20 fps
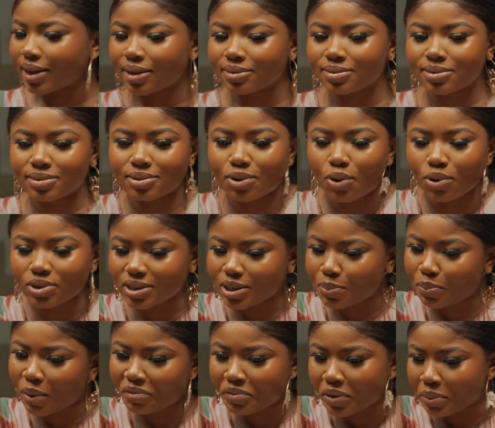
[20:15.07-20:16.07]
that's
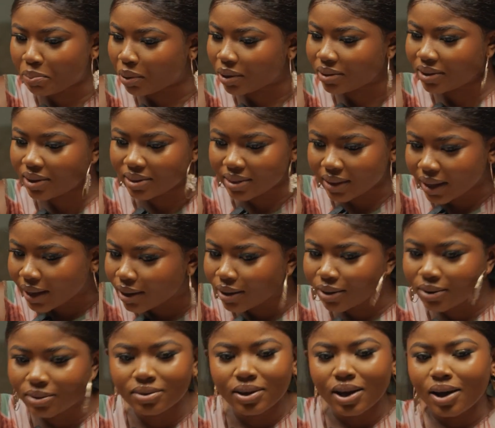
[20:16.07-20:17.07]
gossip everybody
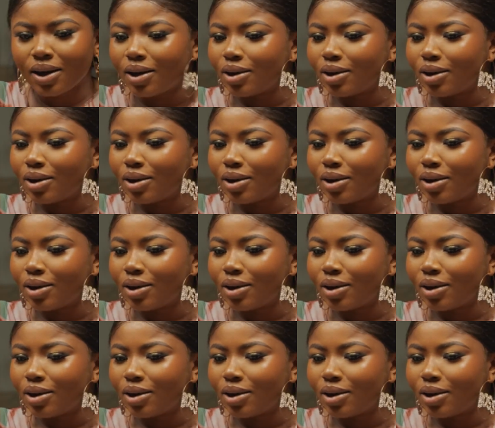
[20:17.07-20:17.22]
nail.